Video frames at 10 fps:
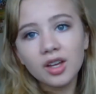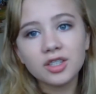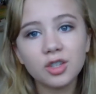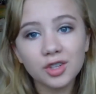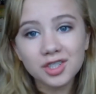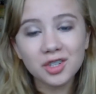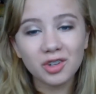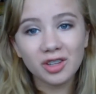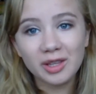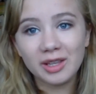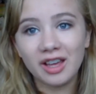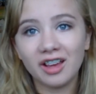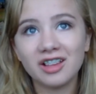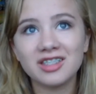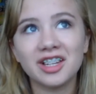So this isn't really
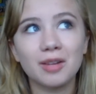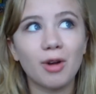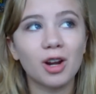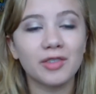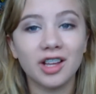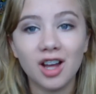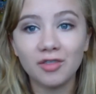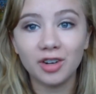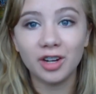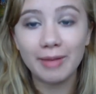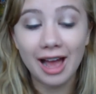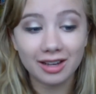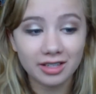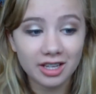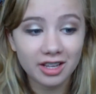considered part of like a covering up
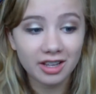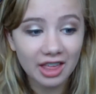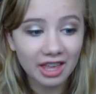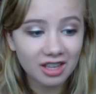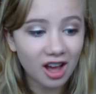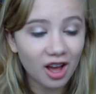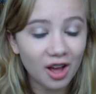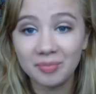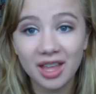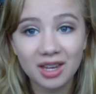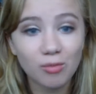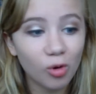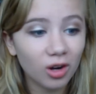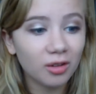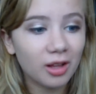acne
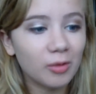anymore.